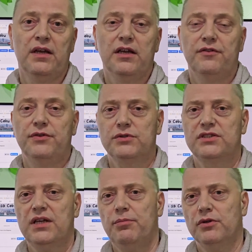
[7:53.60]
If you
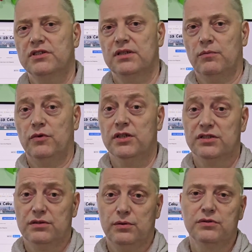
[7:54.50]
step on
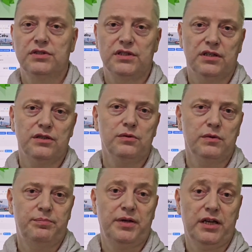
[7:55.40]
someone's toes here, you
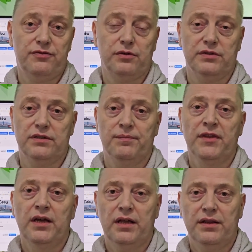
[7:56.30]
will pay for it.
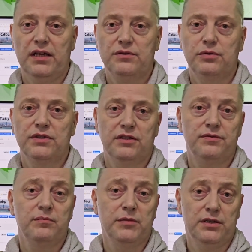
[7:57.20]
And that could
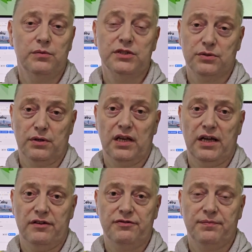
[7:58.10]
even mean with your
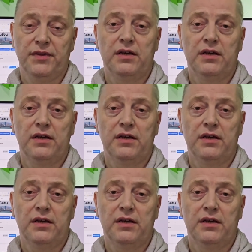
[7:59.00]
life.